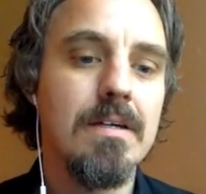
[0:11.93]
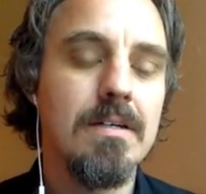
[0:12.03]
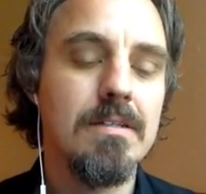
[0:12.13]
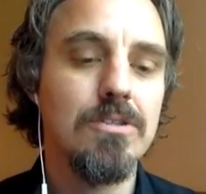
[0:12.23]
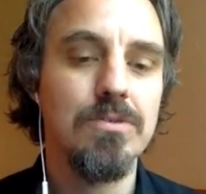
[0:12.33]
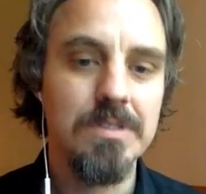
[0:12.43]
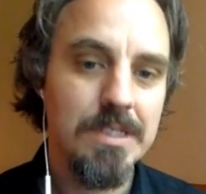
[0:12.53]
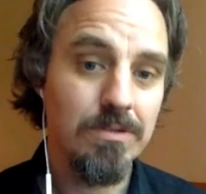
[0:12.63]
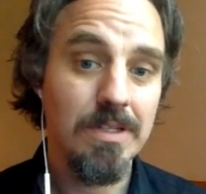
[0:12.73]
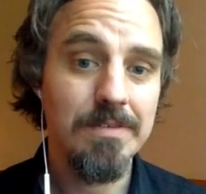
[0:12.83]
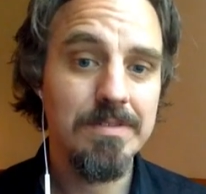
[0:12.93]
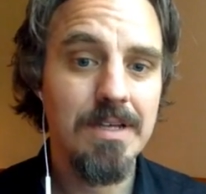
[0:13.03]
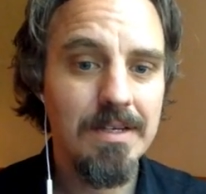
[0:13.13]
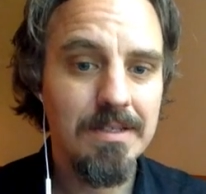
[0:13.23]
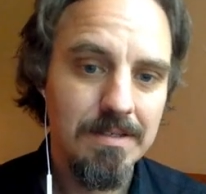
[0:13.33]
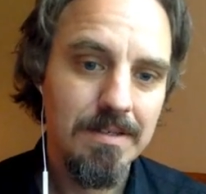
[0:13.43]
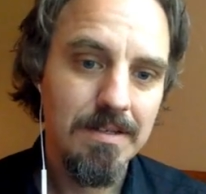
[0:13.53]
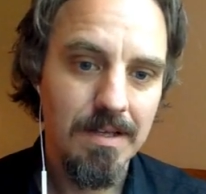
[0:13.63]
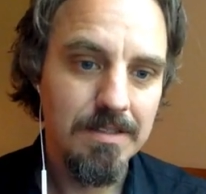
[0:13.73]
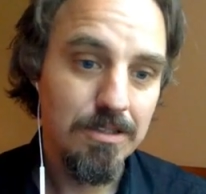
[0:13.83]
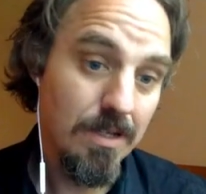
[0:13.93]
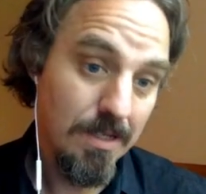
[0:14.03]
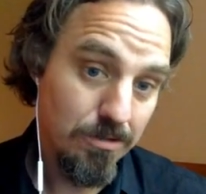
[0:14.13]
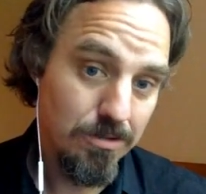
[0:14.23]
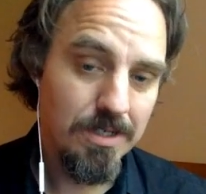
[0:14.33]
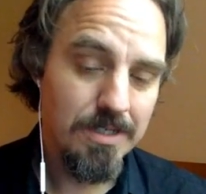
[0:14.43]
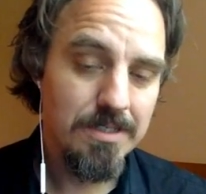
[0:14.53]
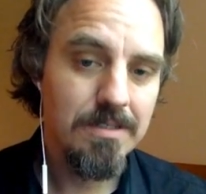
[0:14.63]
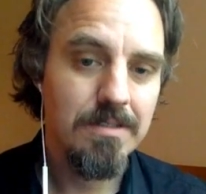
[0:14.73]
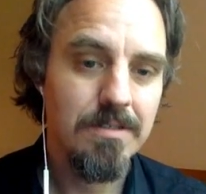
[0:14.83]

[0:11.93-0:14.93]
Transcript: So you can see on the left side an illustration